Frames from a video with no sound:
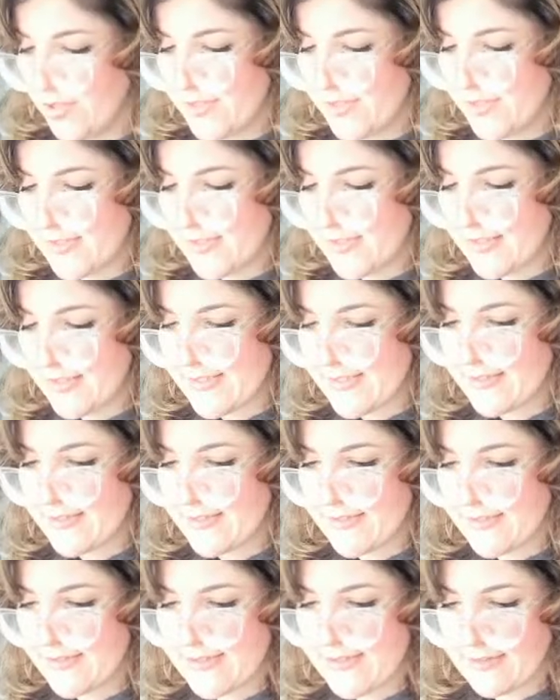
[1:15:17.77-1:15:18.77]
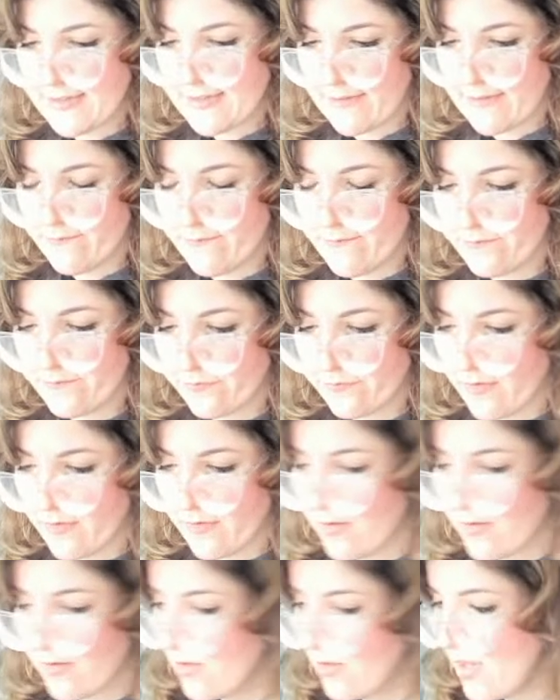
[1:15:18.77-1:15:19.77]
Silly, silly, silly.
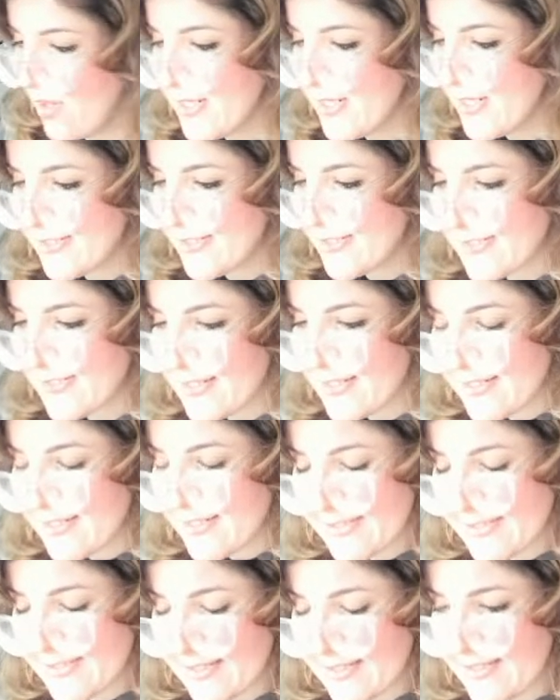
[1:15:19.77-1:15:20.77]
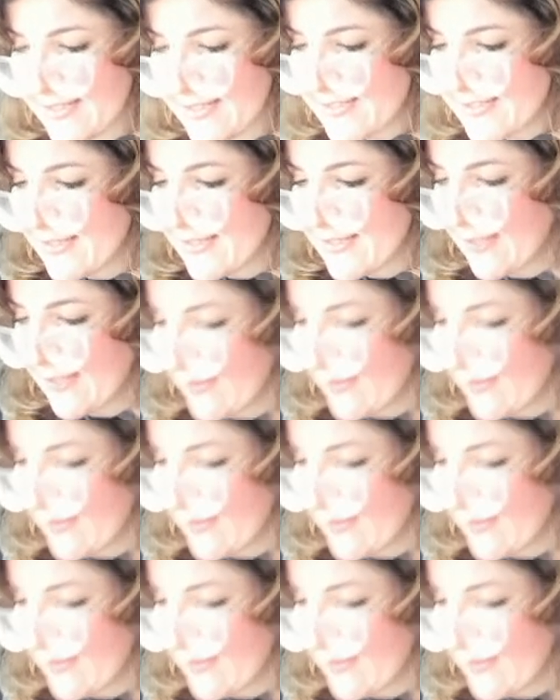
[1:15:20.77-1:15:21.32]
Silly, silly, silly.